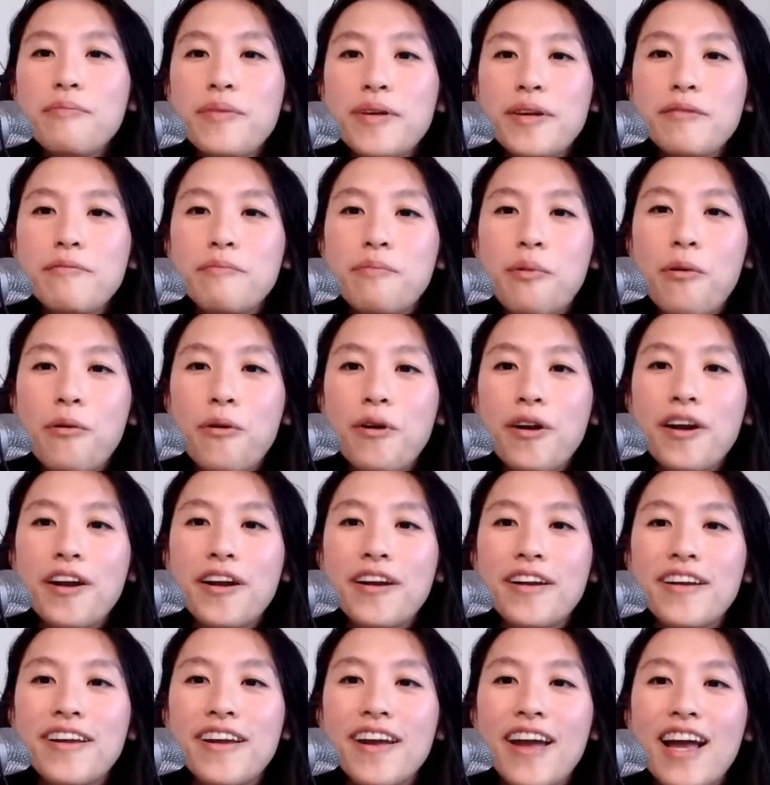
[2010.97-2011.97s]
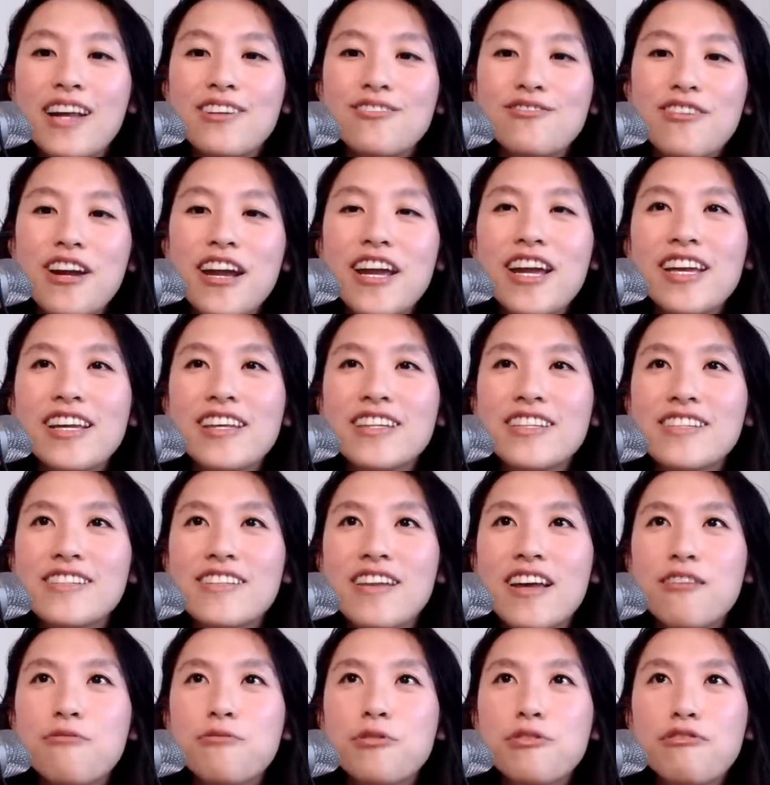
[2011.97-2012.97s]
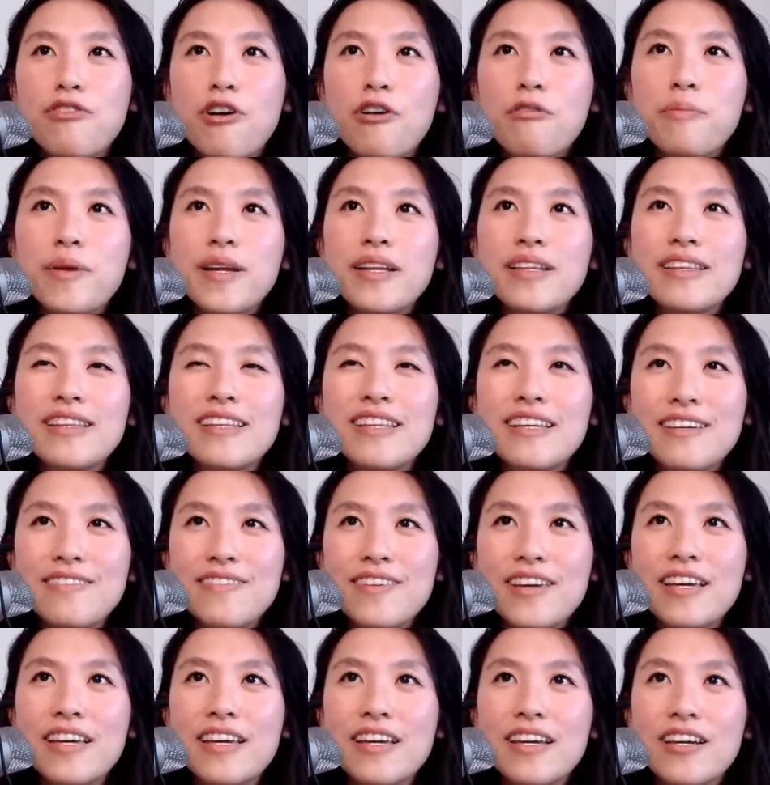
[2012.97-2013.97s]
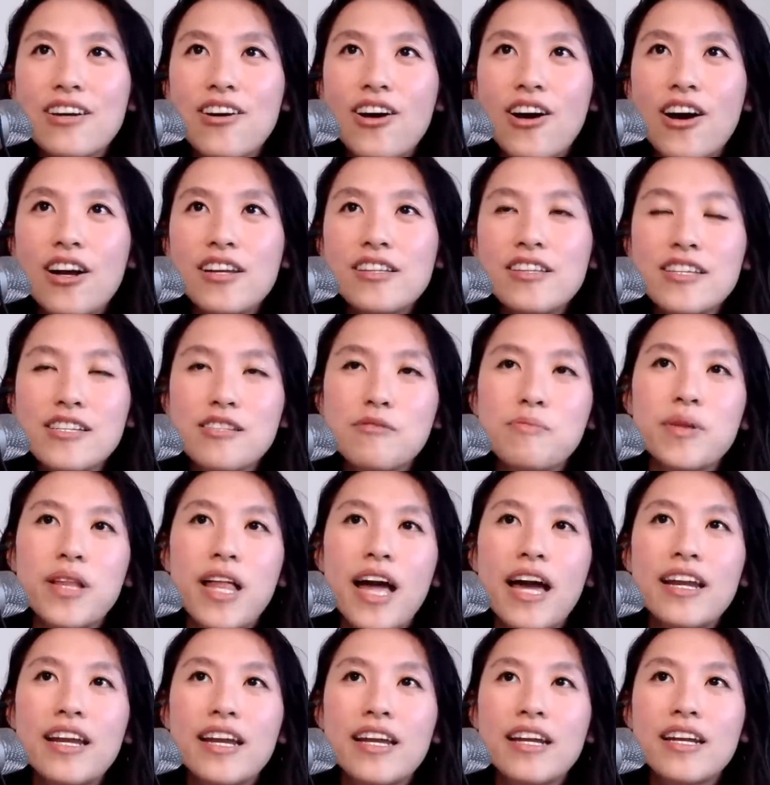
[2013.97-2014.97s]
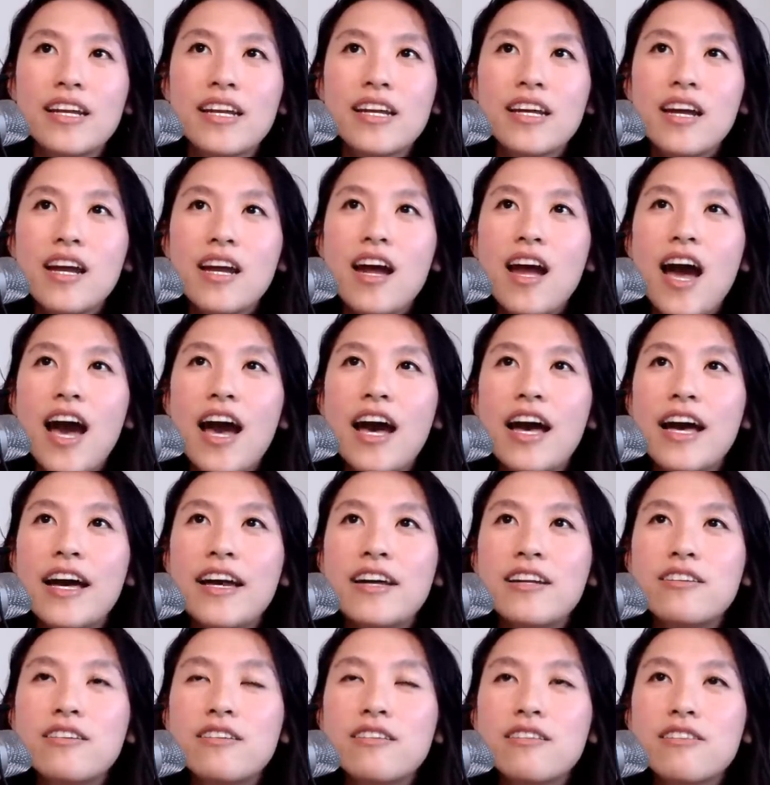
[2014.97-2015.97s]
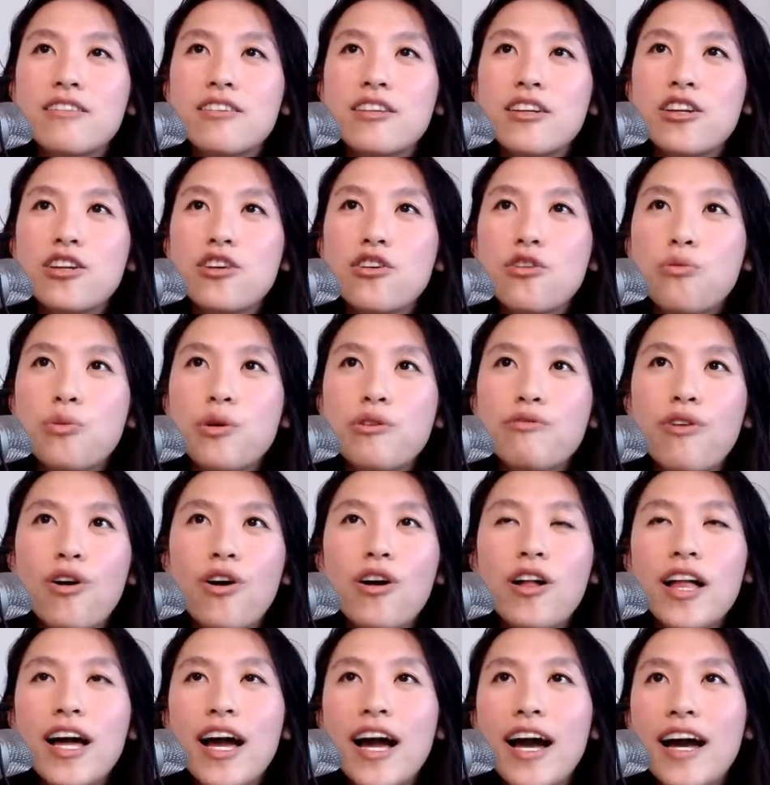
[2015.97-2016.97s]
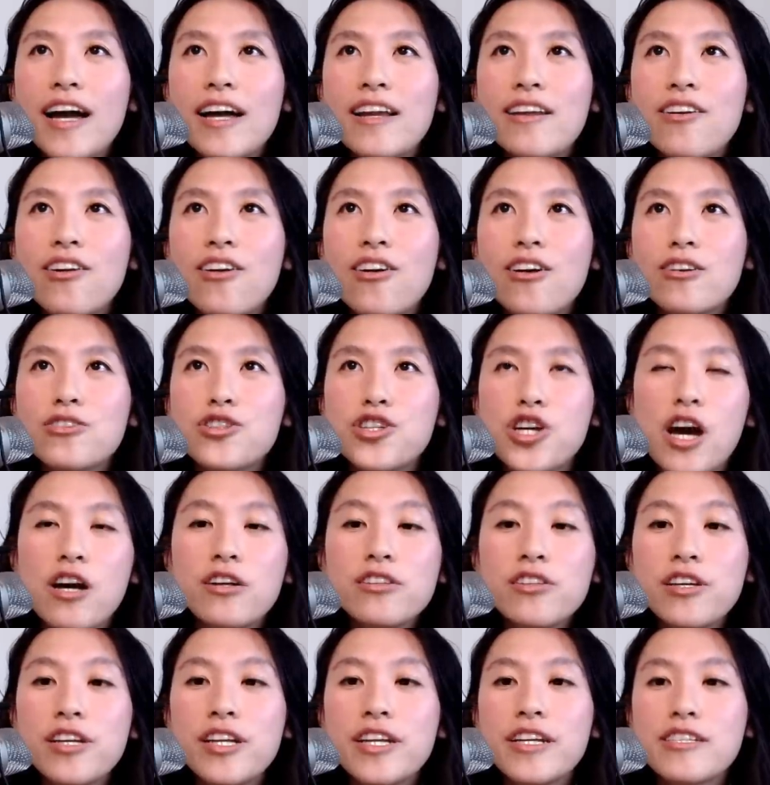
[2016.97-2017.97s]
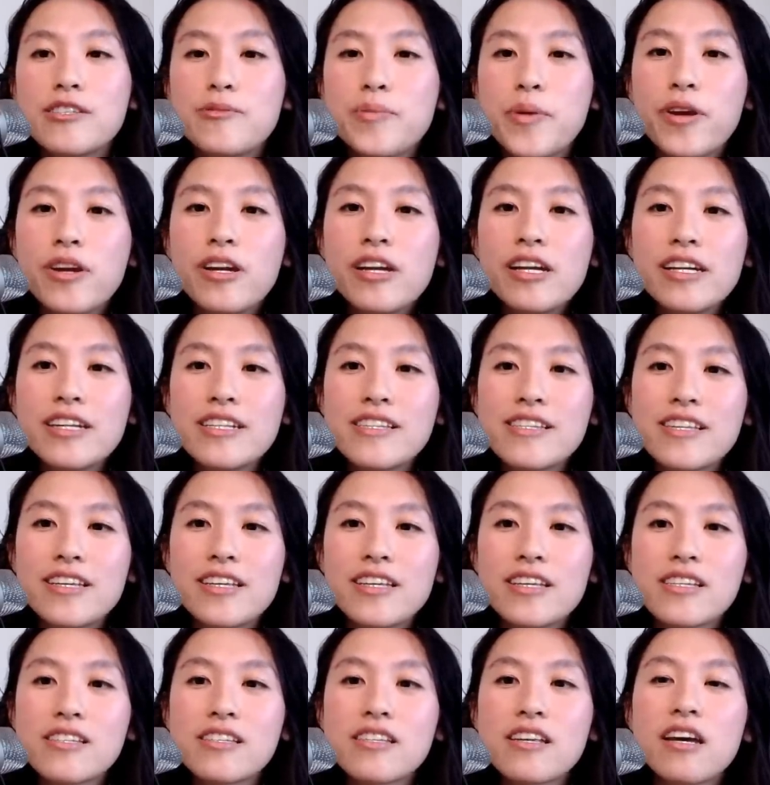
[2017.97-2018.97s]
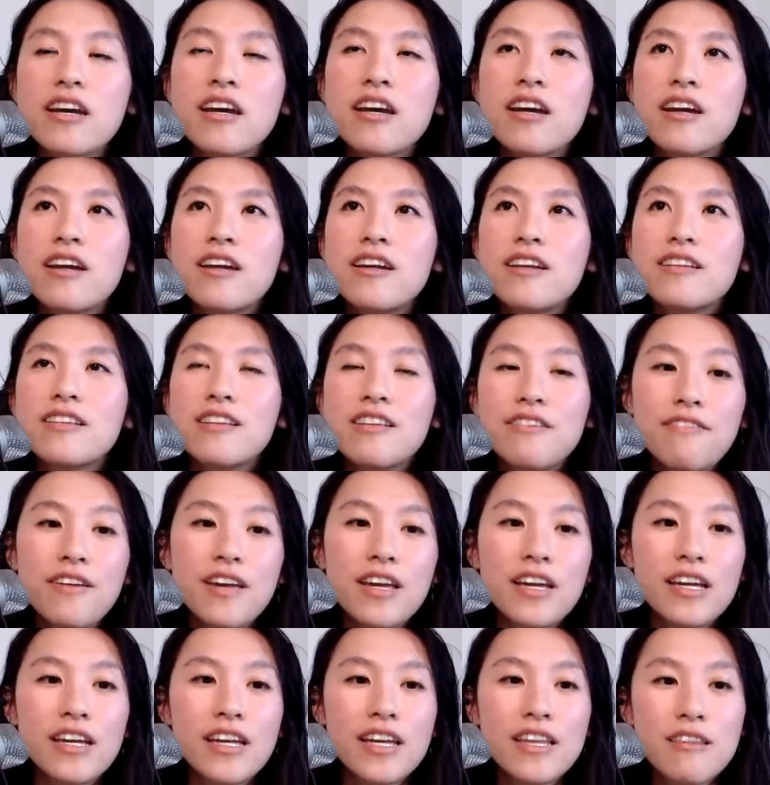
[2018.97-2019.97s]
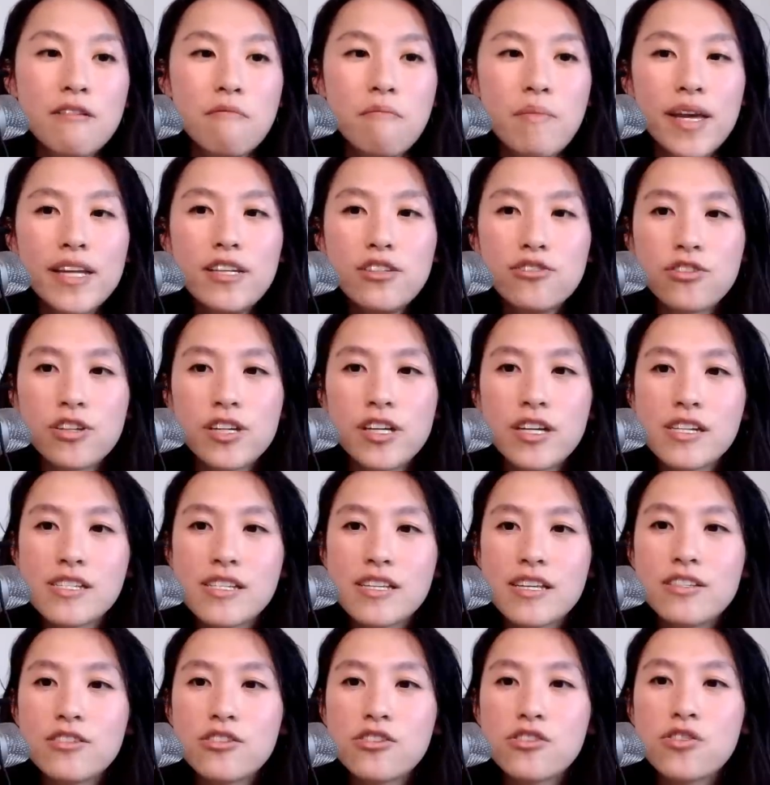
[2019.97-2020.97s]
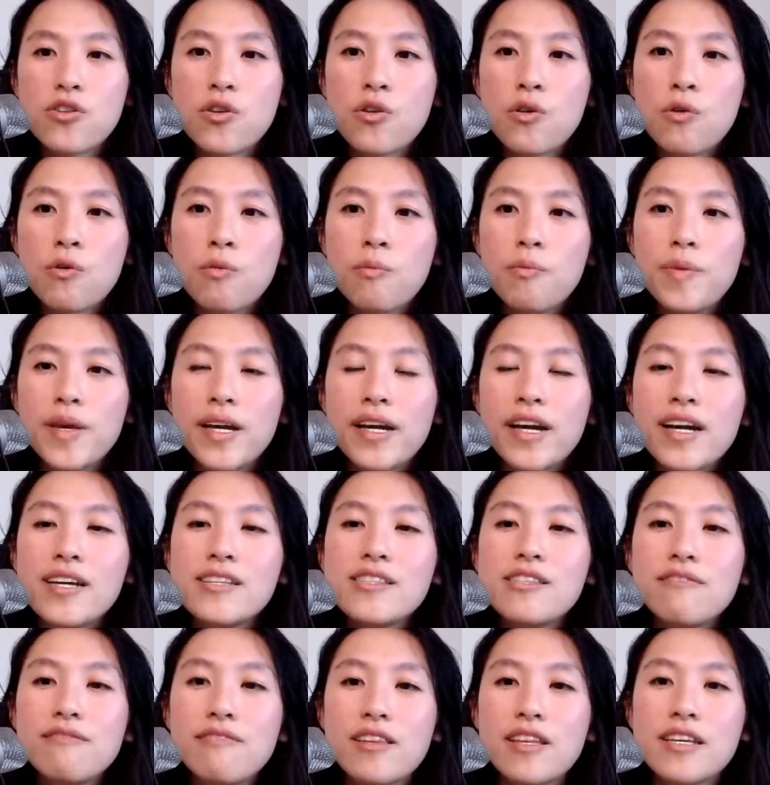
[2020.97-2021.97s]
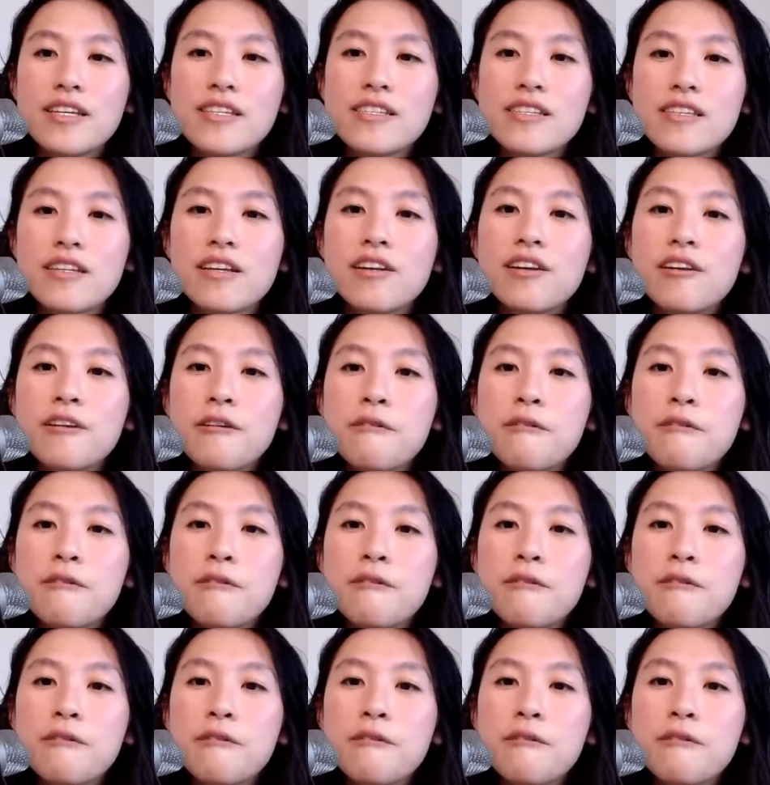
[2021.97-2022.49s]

been born and raised and we've all been living on this planet. And, you know, we've all had our childhood experiences living in the matrix. And so, because of this,